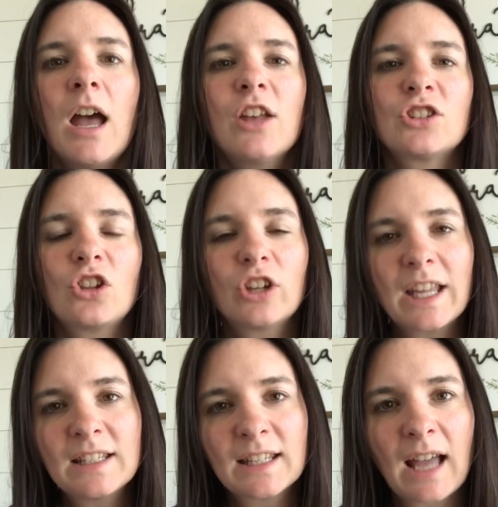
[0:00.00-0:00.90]
So look
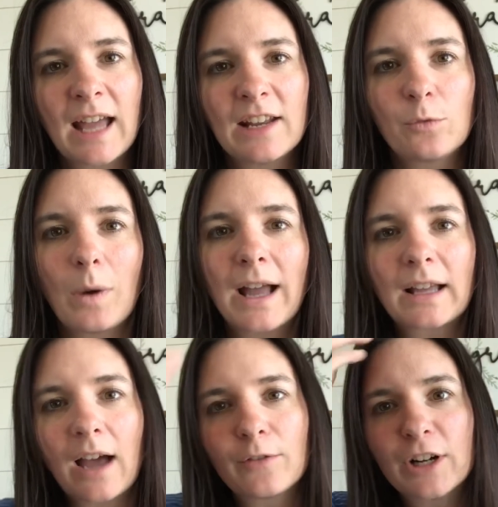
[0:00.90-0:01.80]
into kind of what
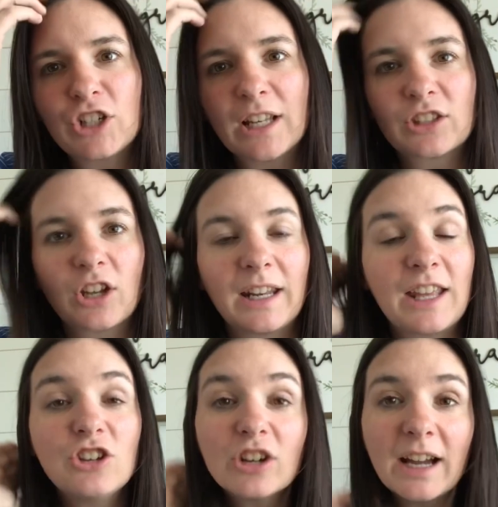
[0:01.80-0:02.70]
coverage is good
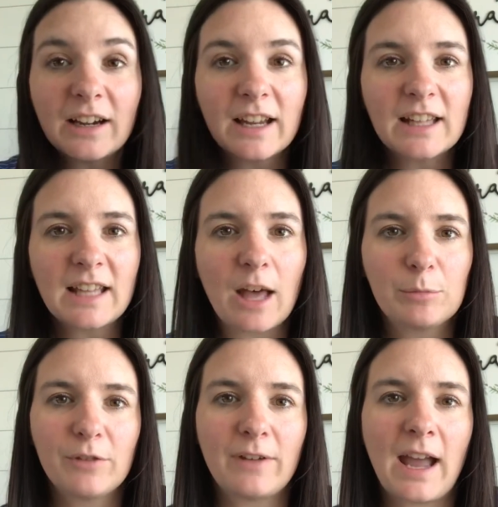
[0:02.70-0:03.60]
in your area to help
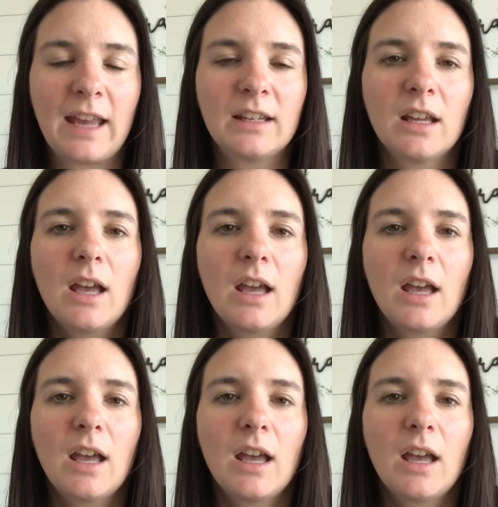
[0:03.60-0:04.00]
you find